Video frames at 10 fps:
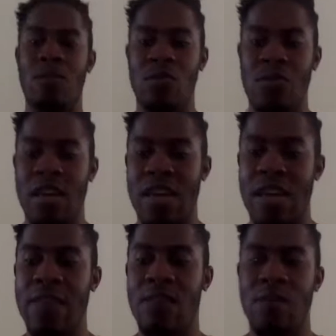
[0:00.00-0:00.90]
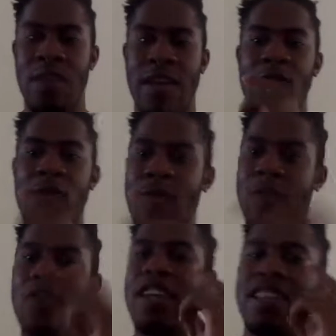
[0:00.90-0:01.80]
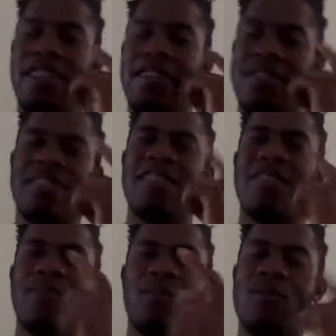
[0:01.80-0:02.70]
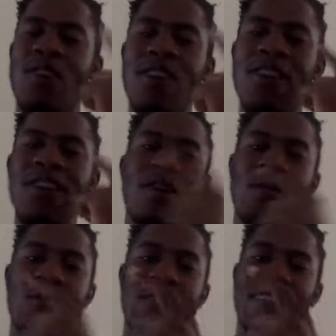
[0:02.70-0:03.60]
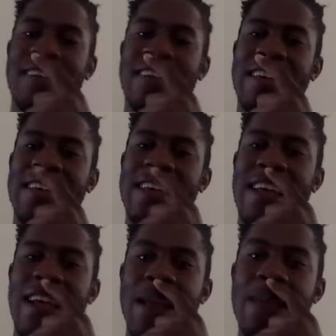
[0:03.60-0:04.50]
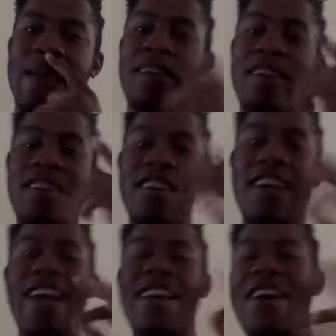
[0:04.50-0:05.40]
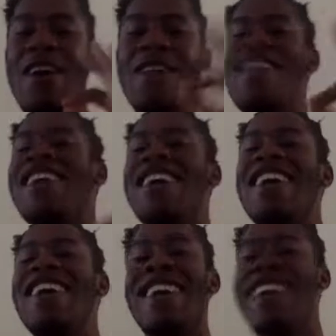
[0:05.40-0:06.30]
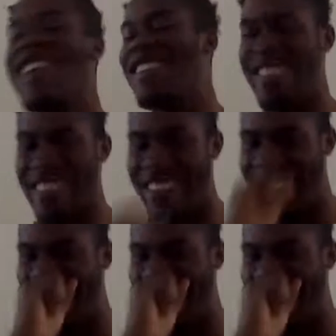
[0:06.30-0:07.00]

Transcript: of music and you feel like there's just this one note missing. And I'm like, dude, I know what it is.